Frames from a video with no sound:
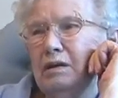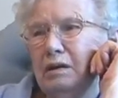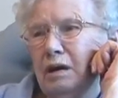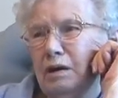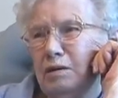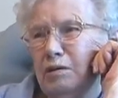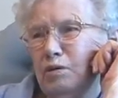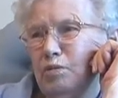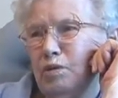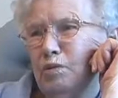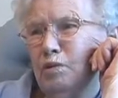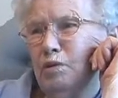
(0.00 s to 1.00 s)
I can
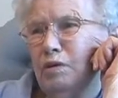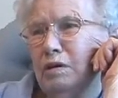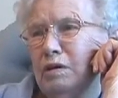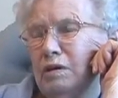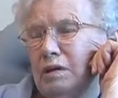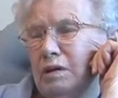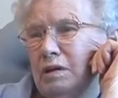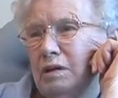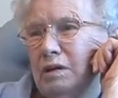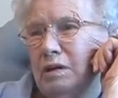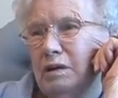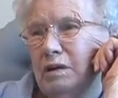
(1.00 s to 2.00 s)
remember.
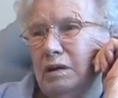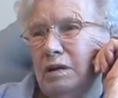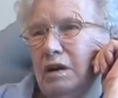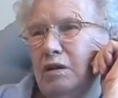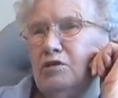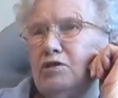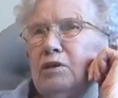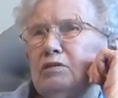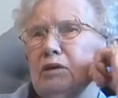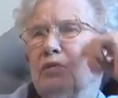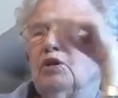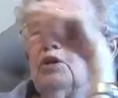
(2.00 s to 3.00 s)

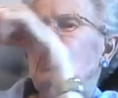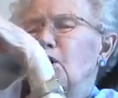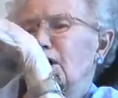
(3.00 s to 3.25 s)
Something called